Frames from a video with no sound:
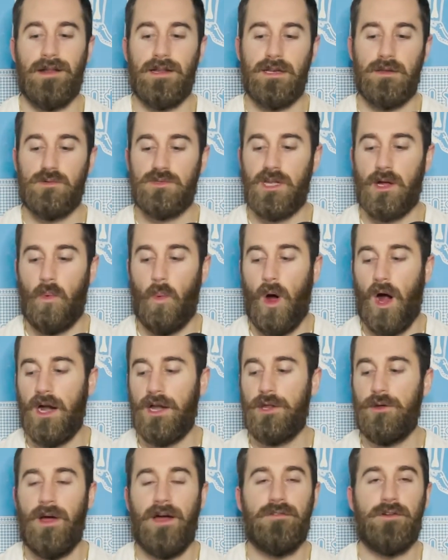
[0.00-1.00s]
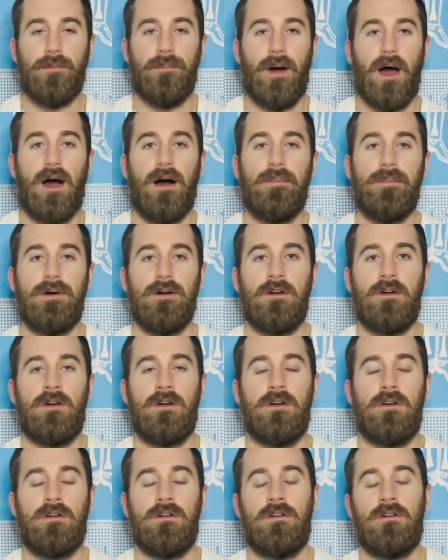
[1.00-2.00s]
And he was like, why do you have your mom
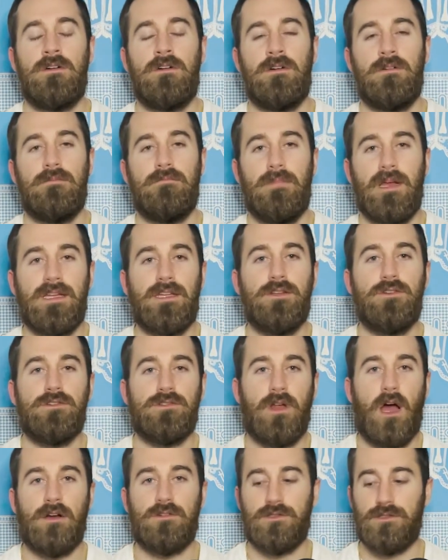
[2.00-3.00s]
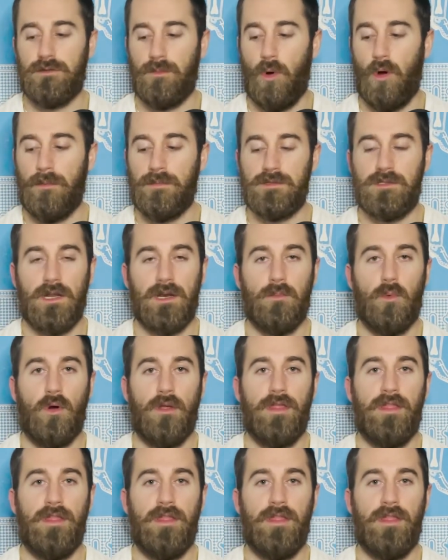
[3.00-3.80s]
making you doctor's appointments anymore?